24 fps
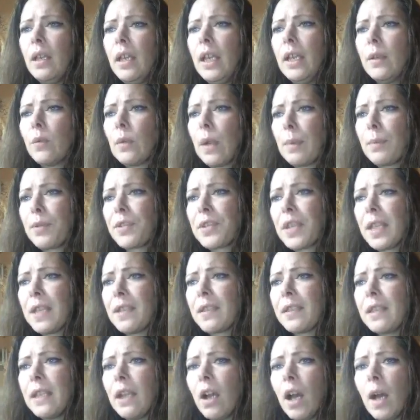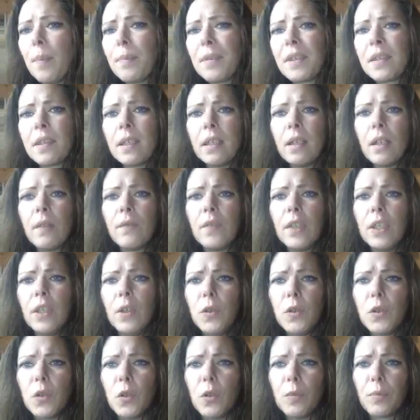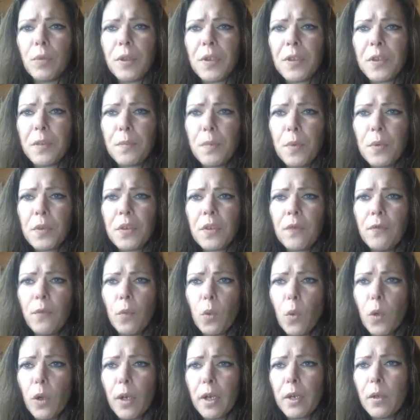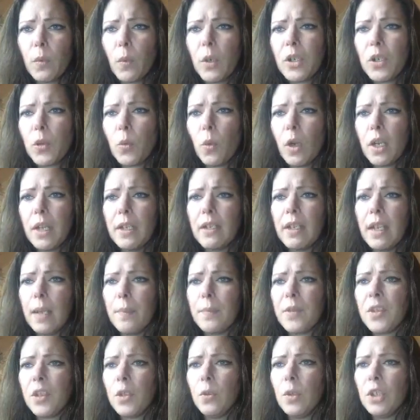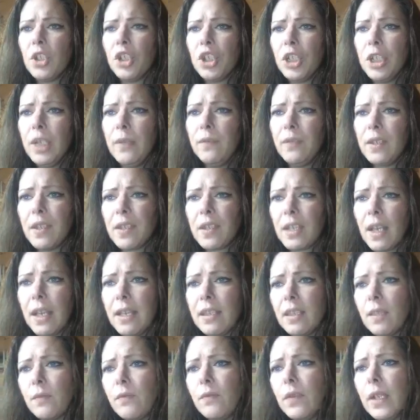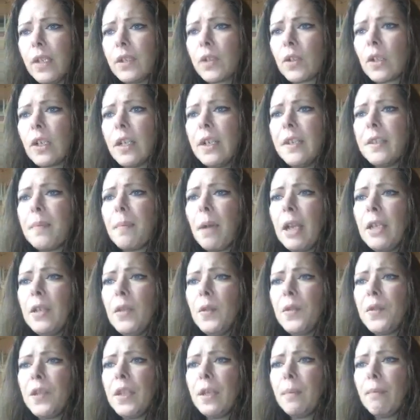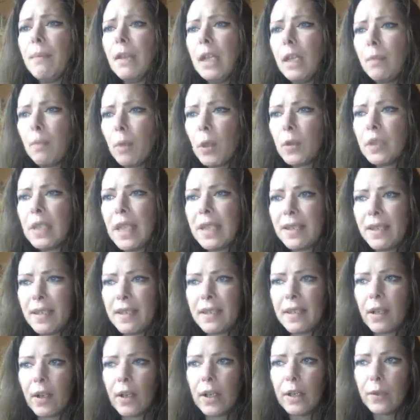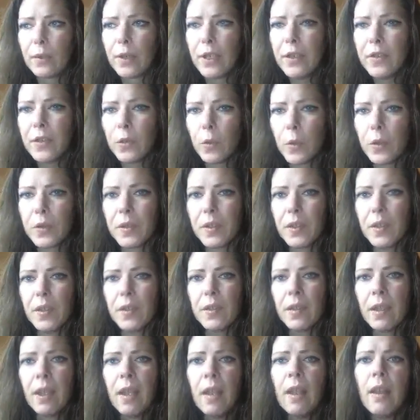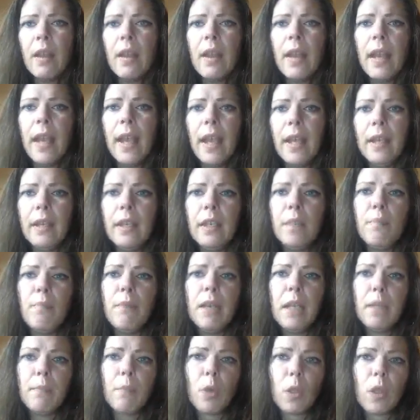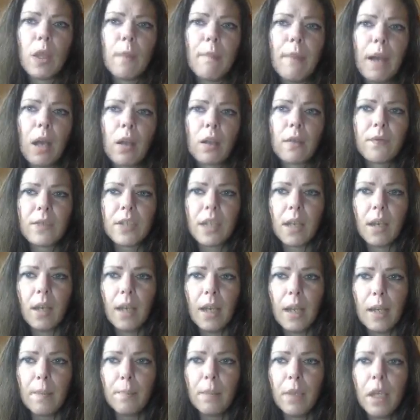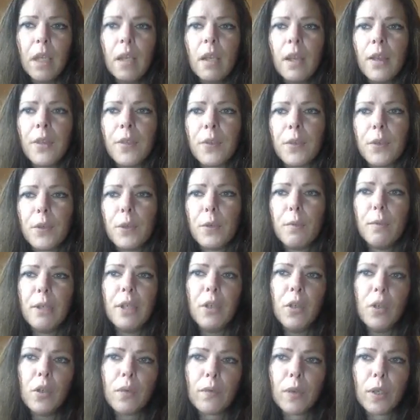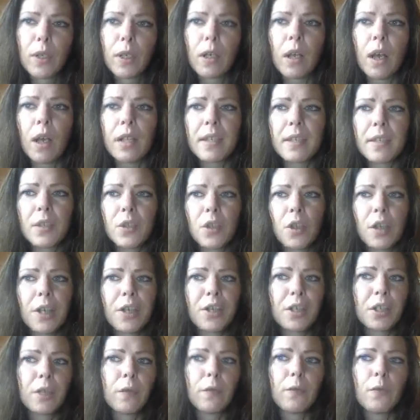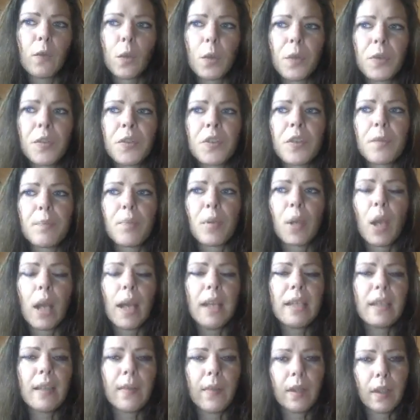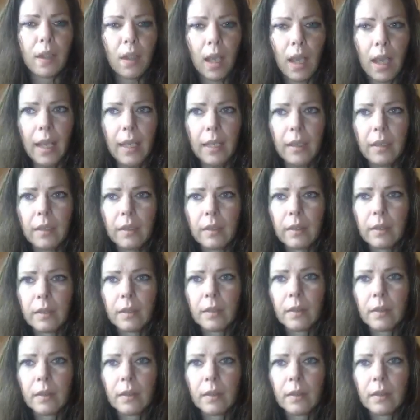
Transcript: It represents the opposite of the usual principles of war, in which one attempts to achieve decisive victories by using minimal necessary resources and in minimal amount of time through maneuver, concentration of force, surprise, and the like.